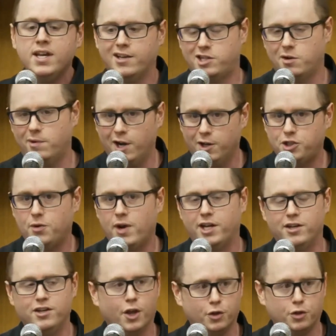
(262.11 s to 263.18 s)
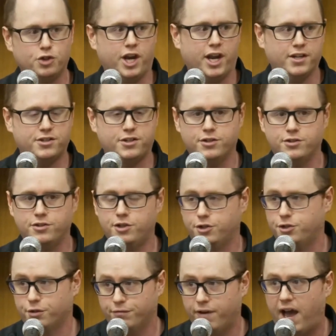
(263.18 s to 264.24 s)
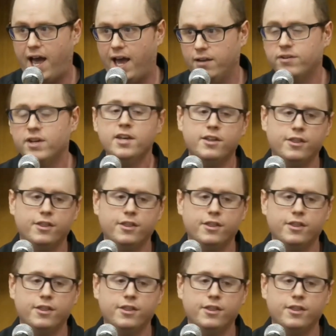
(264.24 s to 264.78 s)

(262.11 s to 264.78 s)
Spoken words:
Now, someone else who had another chance to survive,